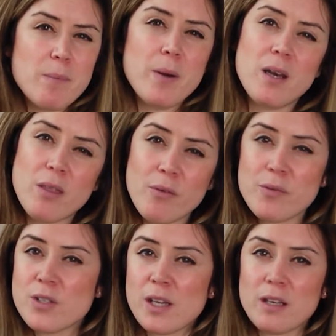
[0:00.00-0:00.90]
by another
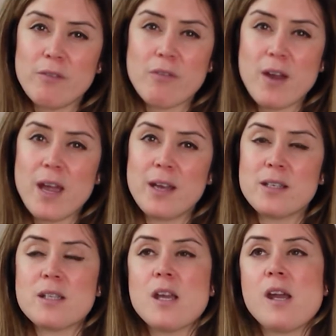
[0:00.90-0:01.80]
cycling
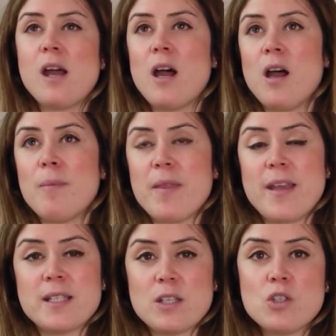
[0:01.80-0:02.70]
friend, and
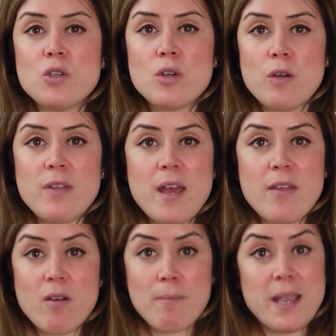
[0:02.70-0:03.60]
they said do go there,
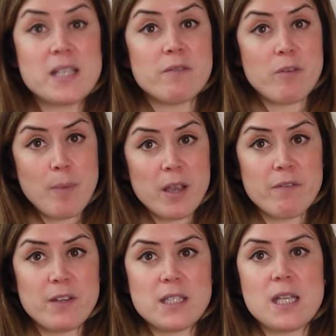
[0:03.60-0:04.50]
they're amazing for bike
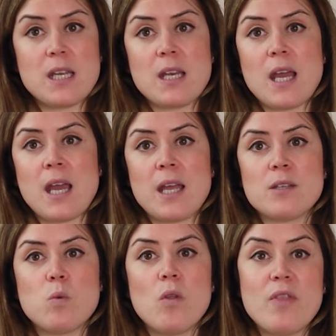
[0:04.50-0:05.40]
fitting,
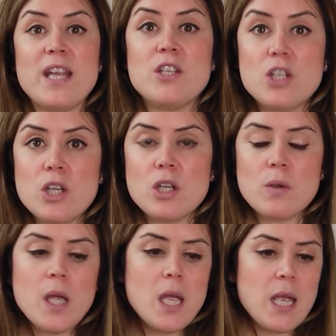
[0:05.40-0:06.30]
and what they
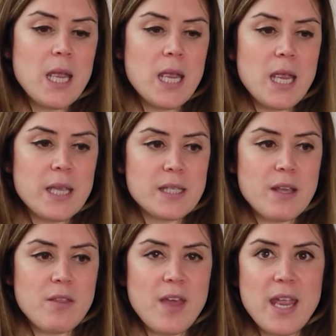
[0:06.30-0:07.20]
do is
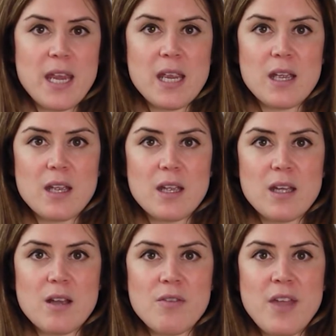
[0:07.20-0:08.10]
they
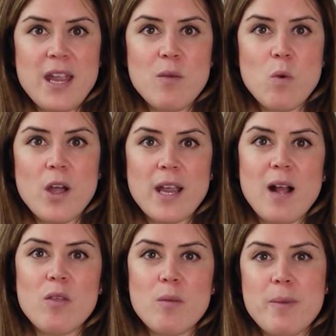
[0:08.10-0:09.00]
work
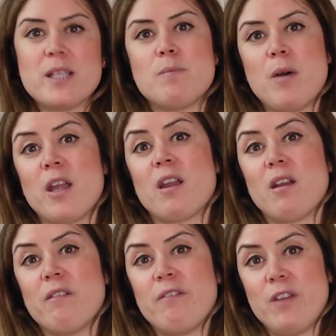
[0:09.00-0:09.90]
out the best bike
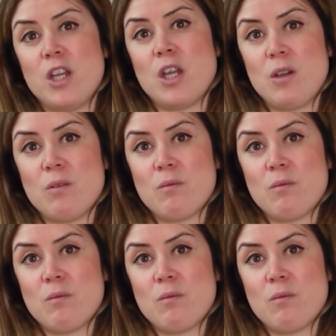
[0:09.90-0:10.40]
for you.